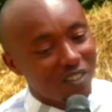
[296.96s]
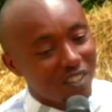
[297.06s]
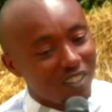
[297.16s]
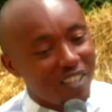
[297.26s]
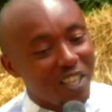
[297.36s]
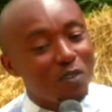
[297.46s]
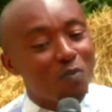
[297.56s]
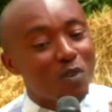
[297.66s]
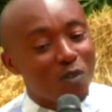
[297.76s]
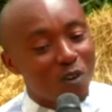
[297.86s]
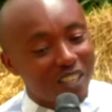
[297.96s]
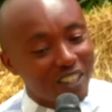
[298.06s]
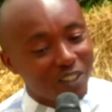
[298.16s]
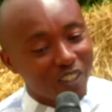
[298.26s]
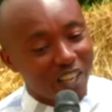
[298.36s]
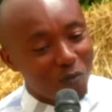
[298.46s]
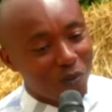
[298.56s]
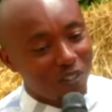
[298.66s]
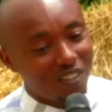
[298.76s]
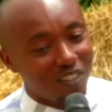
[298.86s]
other even before creation came
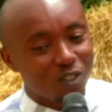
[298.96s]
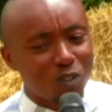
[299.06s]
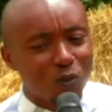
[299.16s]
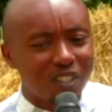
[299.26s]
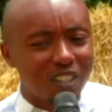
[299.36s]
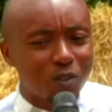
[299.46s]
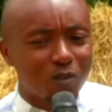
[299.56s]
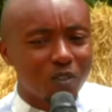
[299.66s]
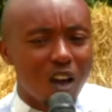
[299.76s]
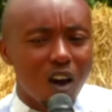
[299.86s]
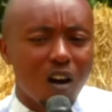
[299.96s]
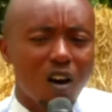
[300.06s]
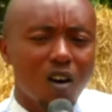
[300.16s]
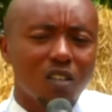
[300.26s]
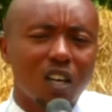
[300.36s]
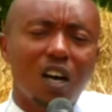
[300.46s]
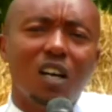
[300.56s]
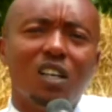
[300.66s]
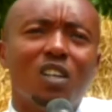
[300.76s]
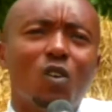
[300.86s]
on the scene. So it wasn't out of,
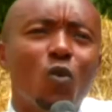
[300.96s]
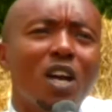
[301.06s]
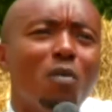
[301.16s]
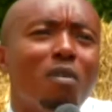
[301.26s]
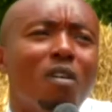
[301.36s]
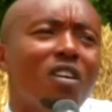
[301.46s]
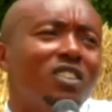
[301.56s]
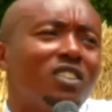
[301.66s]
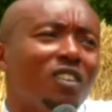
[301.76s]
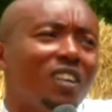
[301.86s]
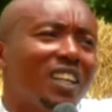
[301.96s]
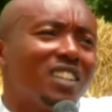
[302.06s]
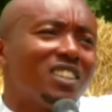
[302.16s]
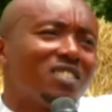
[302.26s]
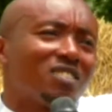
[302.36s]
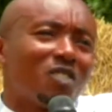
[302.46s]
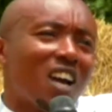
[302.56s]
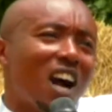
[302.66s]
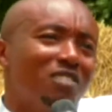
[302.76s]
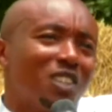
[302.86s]
we are bored, so let us have some